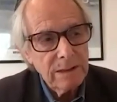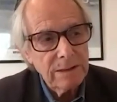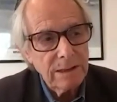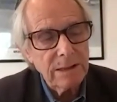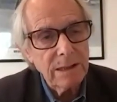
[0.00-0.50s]

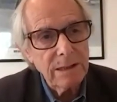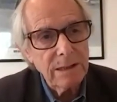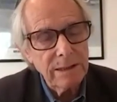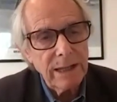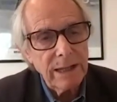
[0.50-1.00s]
the
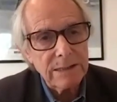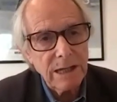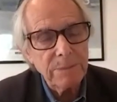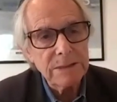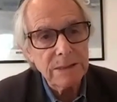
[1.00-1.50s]
next
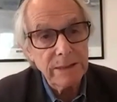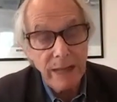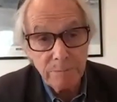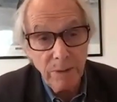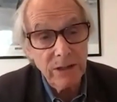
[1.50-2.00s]
step is
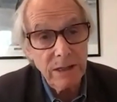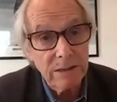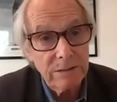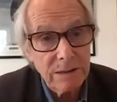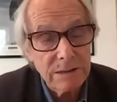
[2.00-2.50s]
led by the
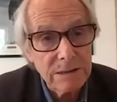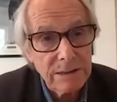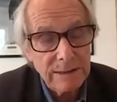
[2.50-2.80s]
unions,